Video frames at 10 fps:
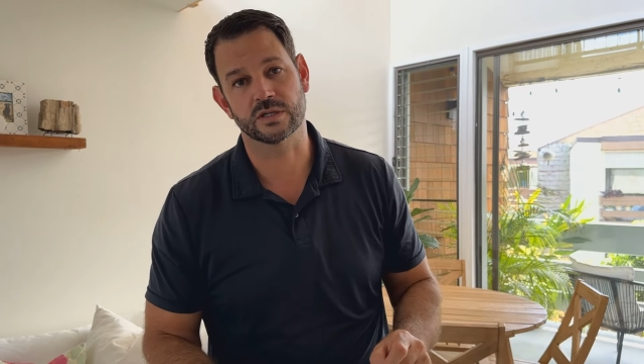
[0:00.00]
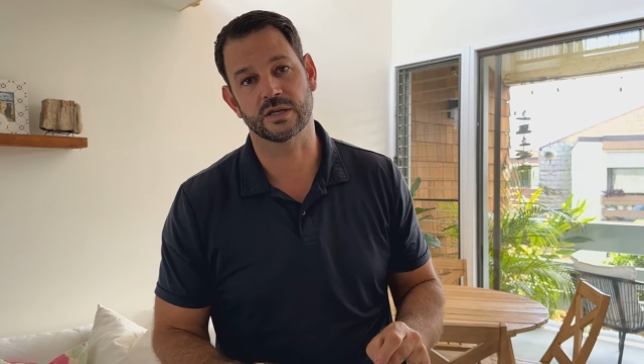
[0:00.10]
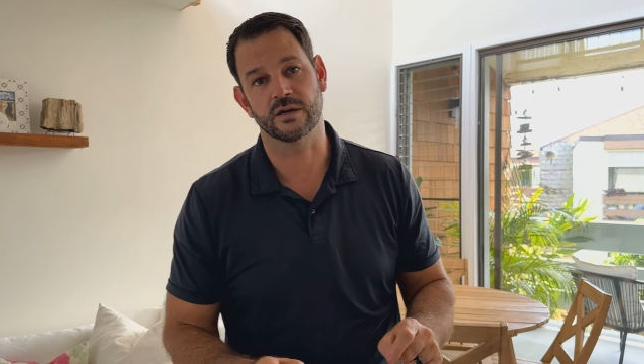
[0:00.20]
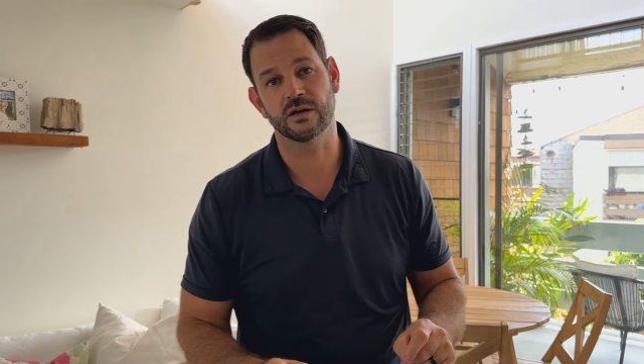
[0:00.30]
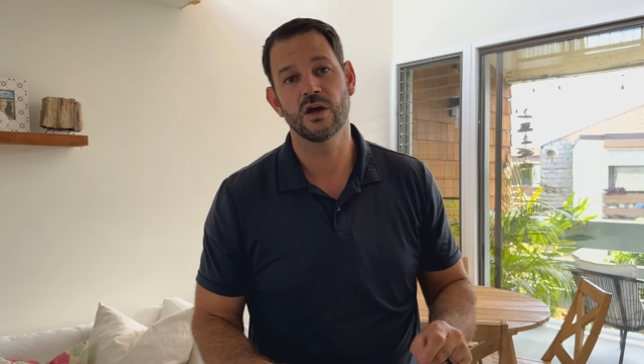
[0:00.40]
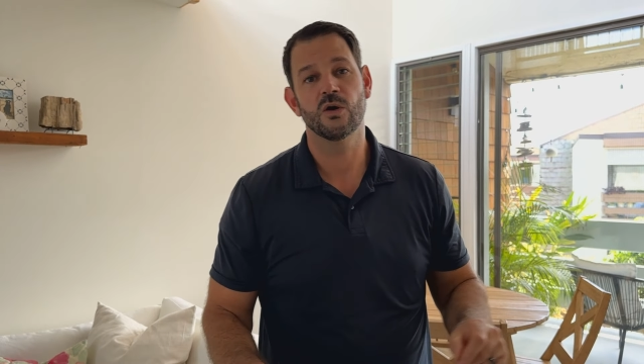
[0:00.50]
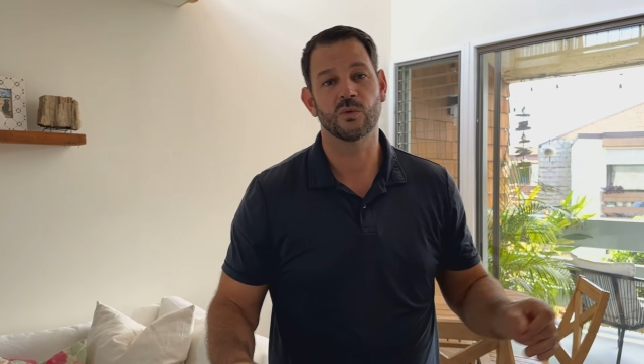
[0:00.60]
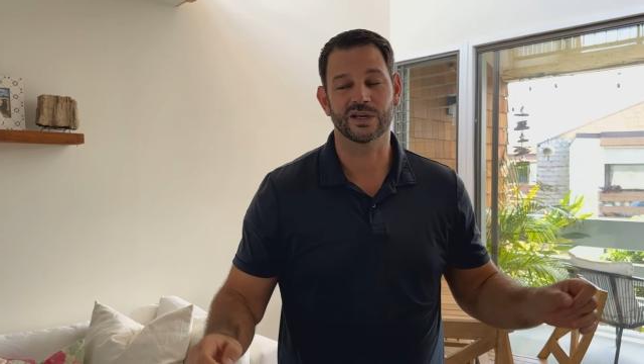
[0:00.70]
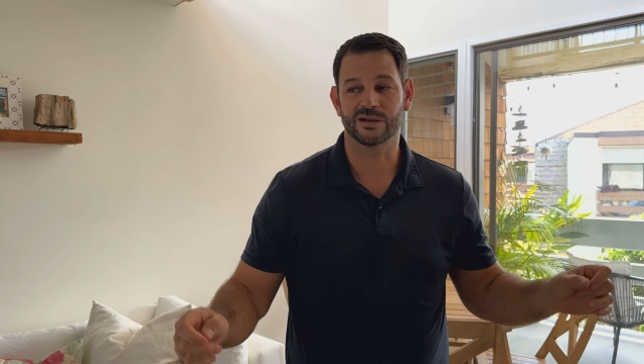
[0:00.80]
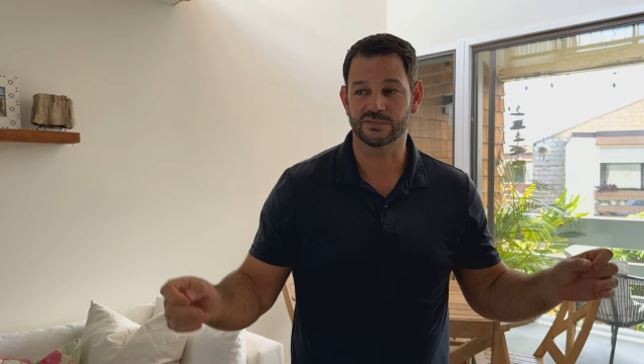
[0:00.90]
there
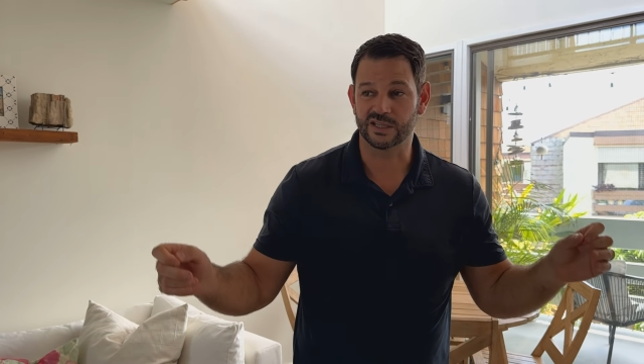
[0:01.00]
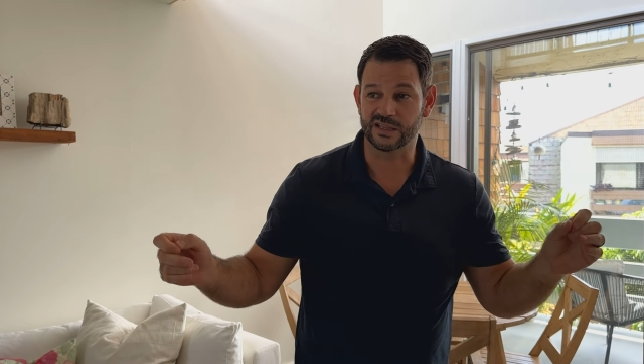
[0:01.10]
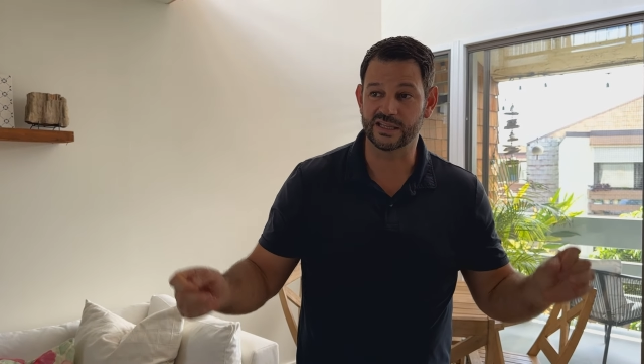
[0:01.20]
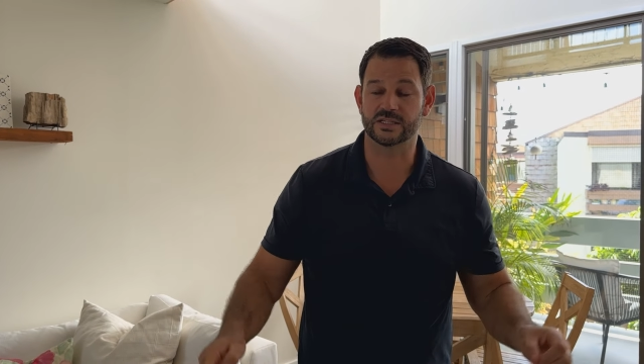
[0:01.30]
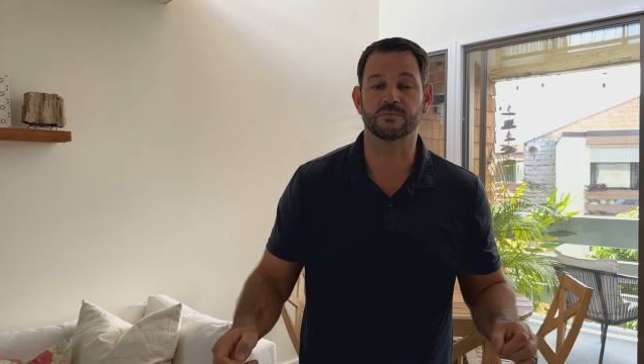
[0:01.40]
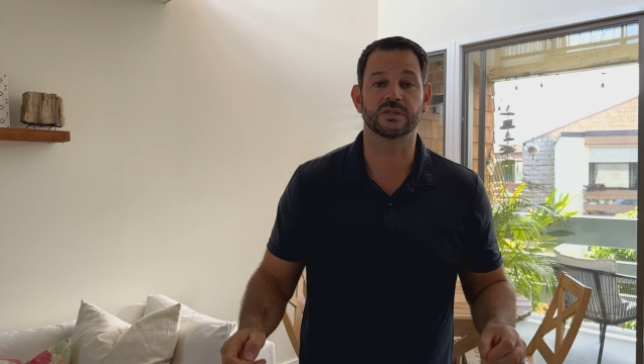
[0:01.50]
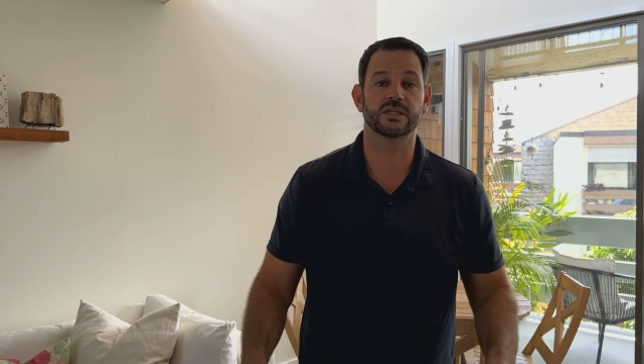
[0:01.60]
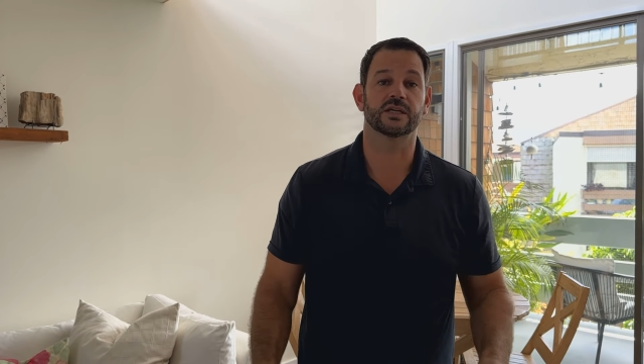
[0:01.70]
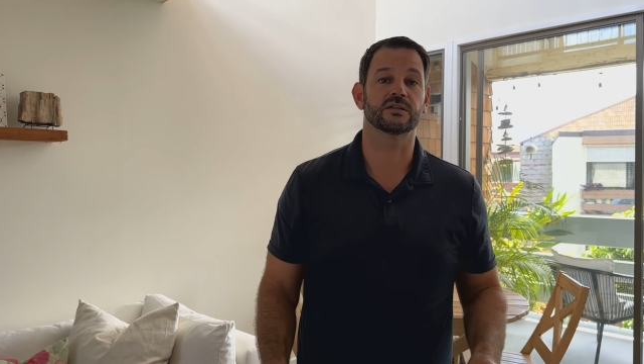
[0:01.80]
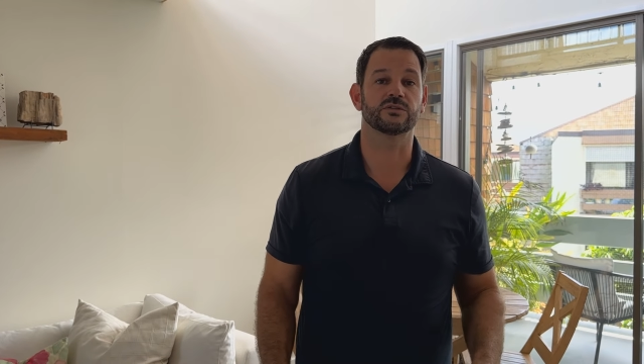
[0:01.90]
when it comes to this
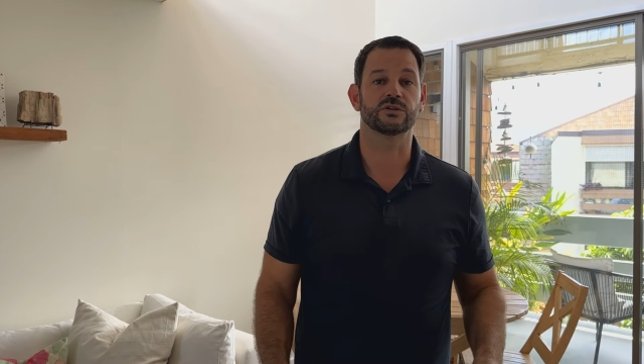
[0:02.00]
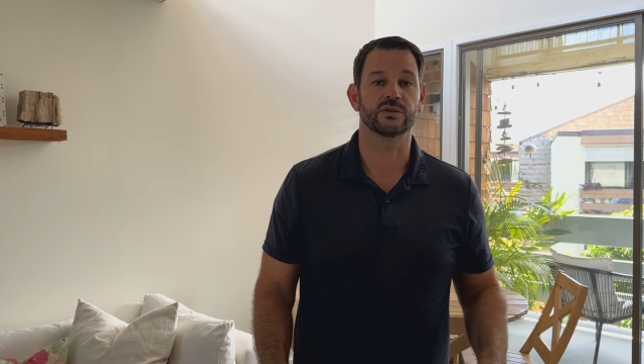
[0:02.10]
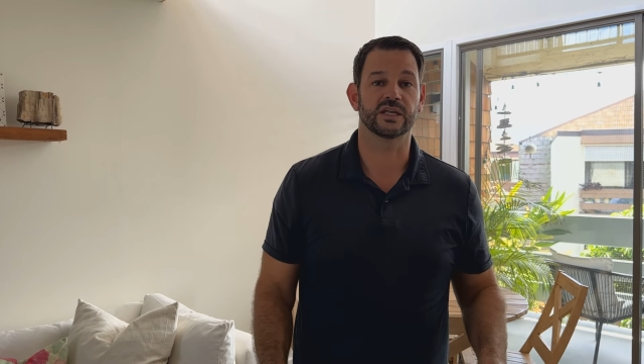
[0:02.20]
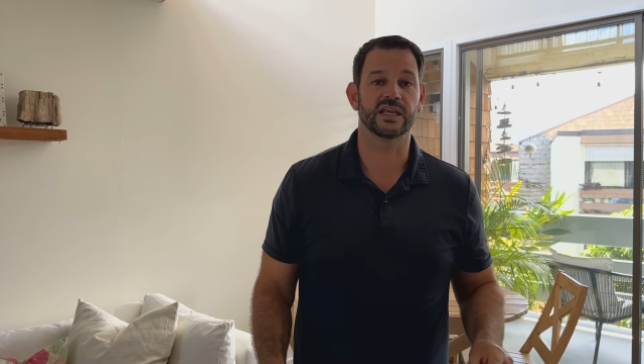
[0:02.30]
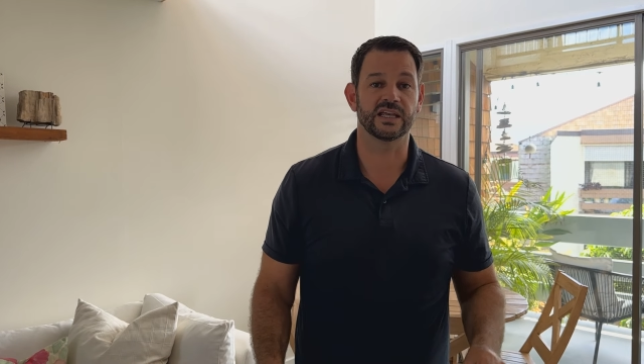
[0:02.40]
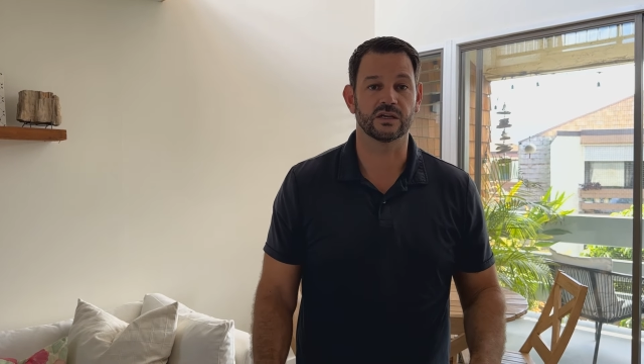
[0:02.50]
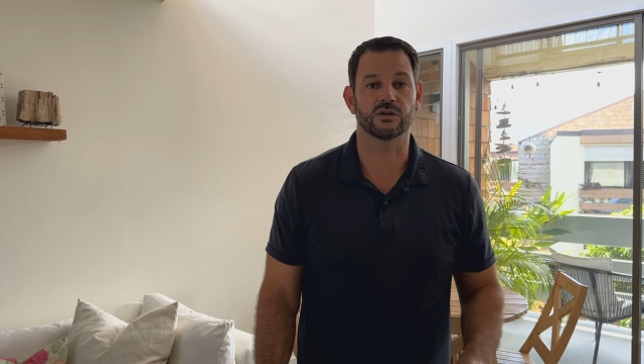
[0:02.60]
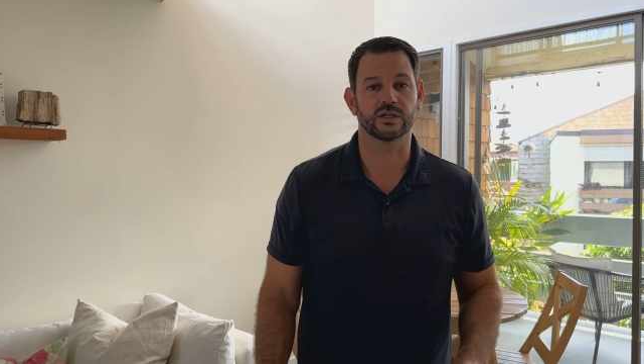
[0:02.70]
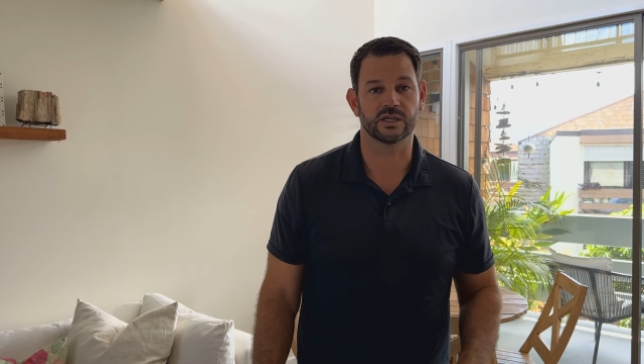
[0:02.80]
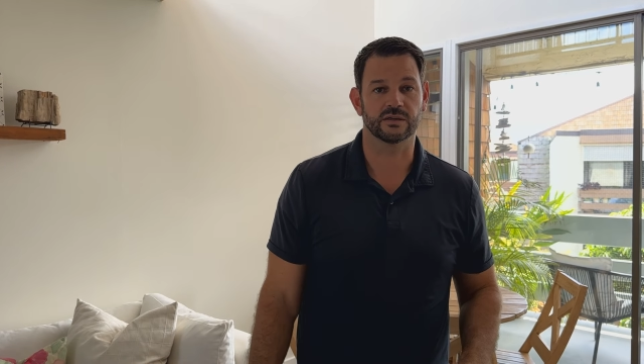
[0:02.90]
particular unit in
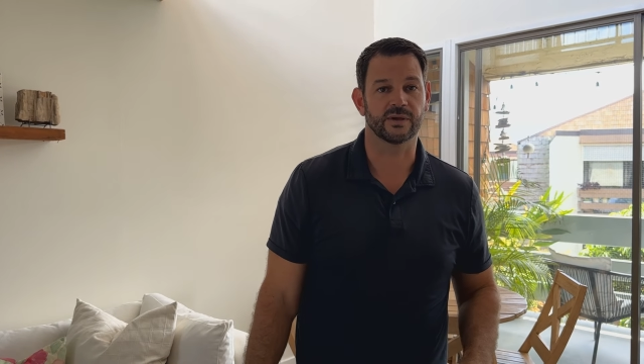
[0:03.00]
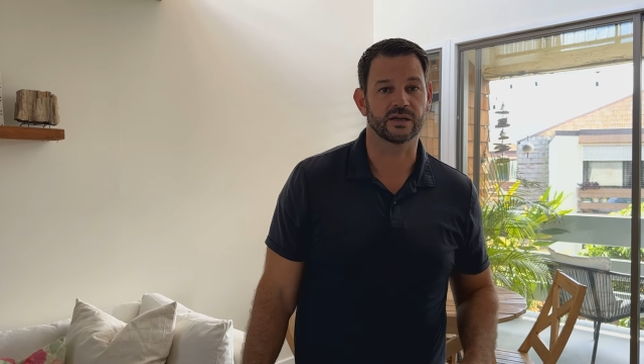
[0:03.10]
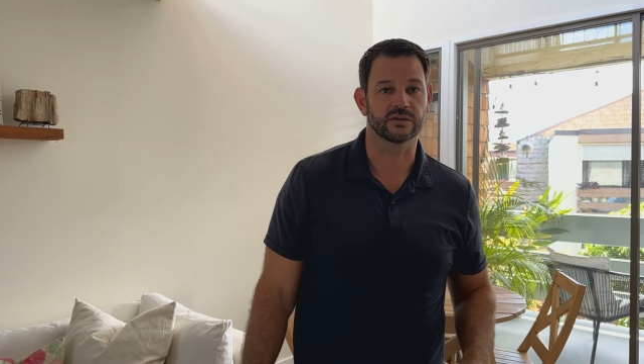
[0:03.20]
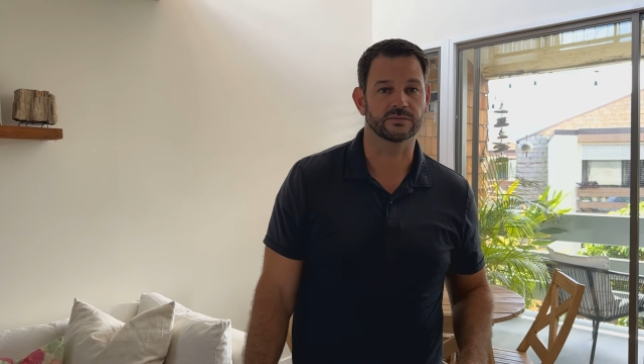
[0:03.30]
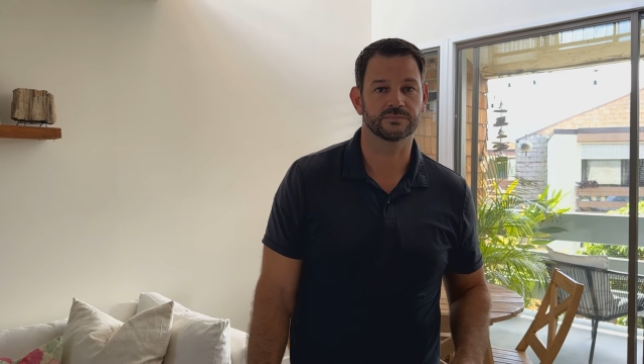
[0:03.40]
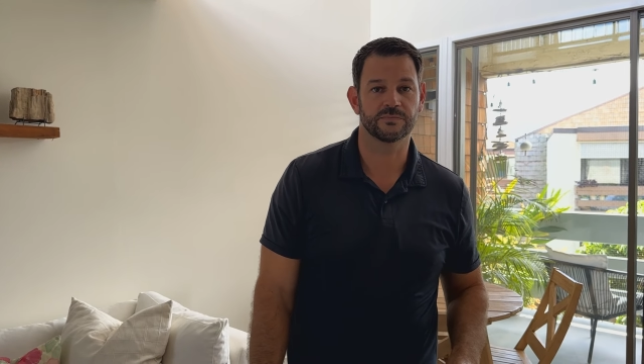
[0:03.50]
Gardenia Manor.